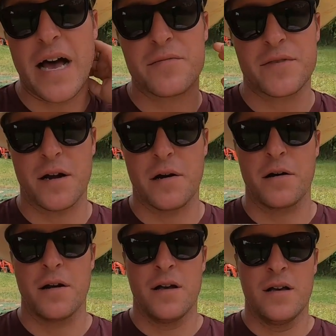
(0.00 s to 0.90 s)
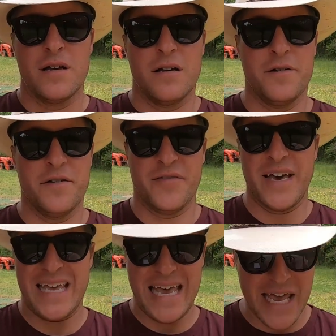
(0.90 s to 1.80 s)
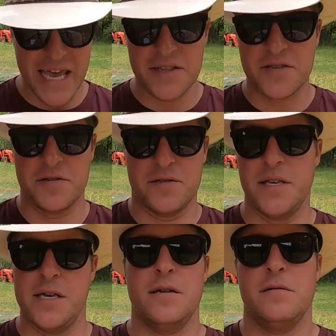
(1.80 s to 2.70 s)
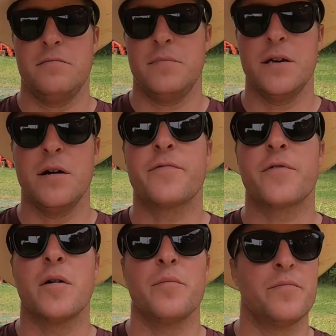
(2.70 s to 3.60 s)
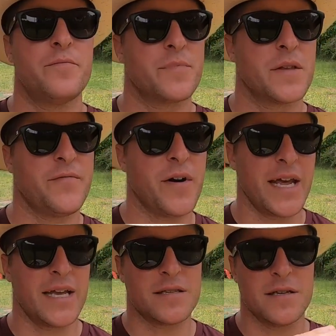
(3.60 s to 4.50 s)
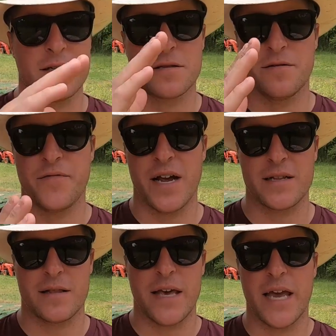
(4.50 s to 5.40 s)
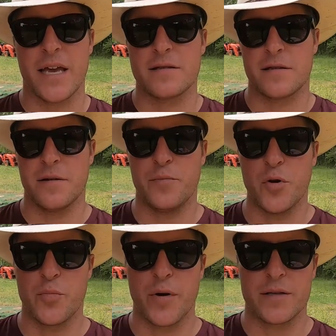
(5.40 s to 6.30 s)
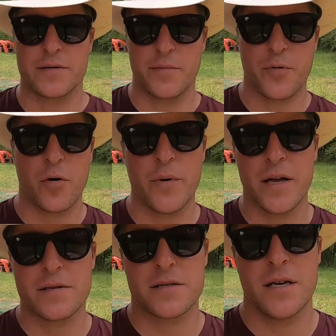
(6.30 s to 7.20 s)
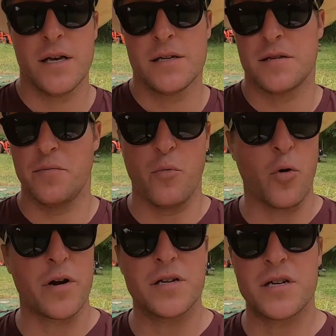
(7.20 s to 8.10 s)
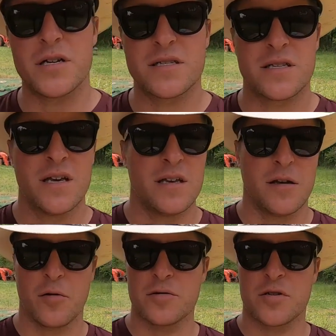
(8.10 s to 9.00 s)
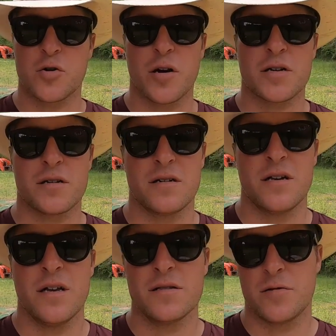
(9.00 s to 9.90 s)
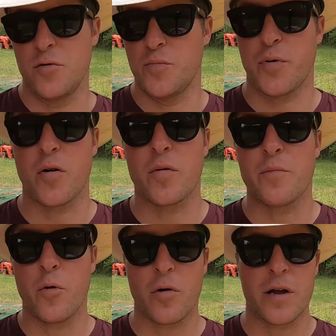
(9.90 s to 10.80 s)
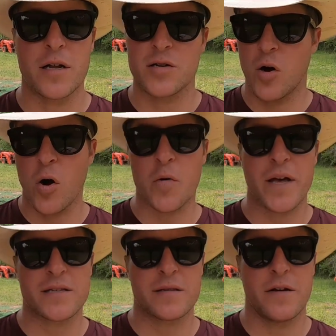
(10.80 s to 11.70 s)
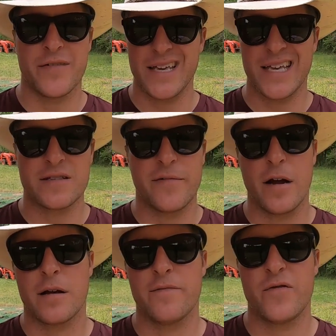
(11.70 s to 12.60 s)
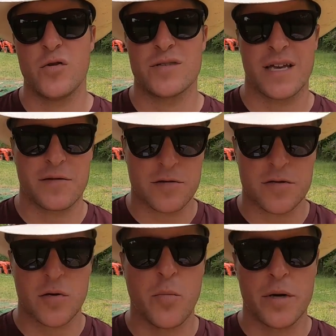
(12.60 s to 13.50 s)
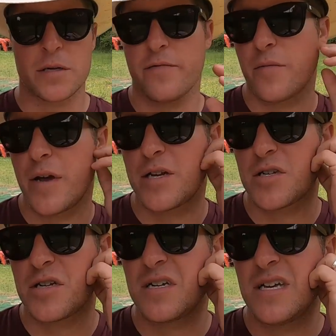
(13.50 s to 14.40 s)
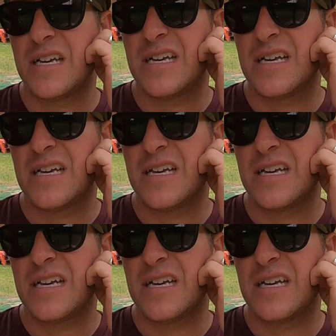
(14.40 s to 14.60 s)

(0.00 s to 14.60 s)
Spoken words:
out there of like A to Z, you know, from finances to finding the land to blueprints to permits to mortgages, you know, construction to perm mortgage, all that stuff. It gets very confusing, and there's so much information